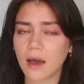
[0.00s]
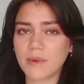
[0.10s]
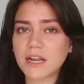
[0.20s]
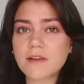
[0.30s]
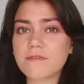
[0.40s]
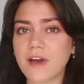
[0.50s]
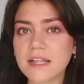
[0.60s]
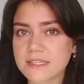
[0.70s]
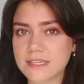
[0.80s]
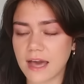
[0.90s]
mean, I didn't
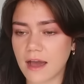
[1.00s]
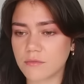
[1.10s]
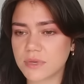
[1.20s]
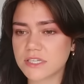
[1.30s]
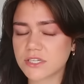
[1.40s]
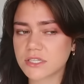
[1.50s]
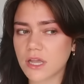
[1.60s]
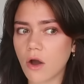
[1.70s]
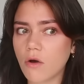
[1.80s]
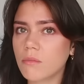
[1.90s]
fancy them, but it's just
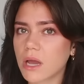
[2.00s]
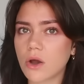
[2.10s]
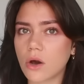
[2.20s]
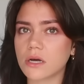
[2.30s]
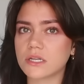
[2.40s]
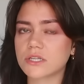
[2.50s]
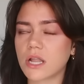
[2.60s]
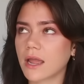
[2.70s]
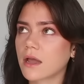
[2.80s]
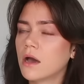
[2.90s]
like, oh my god,
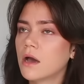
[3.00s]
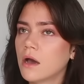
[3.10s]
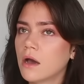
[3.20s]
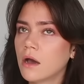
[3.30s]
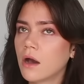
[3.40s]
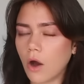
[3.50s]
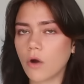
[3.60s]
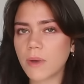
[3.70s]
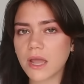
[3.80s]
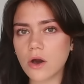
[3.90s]
like,
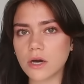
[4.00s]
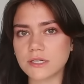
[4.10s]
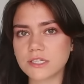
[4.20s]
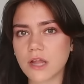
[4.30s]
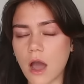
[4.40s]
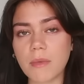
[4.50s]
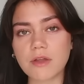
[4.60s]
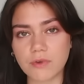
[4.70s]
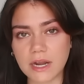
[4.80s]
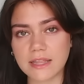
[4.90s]
oh my god, am
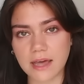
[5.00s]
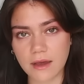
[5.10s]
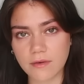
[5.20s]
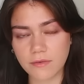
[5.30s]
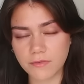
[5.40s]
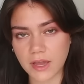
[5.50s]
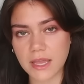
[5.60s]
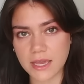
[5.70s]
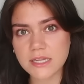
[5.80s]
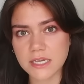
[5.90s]
I really that
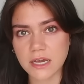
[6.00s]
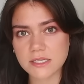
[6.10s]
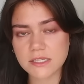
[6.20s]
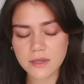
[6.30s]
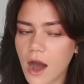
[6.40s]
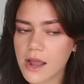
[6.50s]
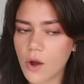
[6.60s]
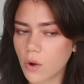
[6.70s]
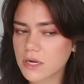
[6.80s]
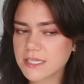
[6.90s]
fucking hideous? I
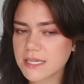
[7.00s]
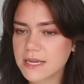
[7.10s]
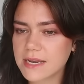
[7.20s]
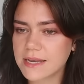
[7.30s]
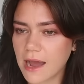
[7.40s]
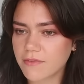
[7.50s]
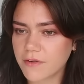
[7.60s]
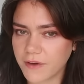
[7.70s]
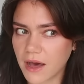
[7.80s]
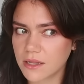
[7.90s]
honestly never
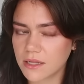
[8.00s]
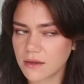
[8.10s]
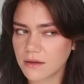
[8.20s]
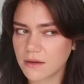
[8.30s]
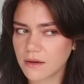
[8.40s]
felt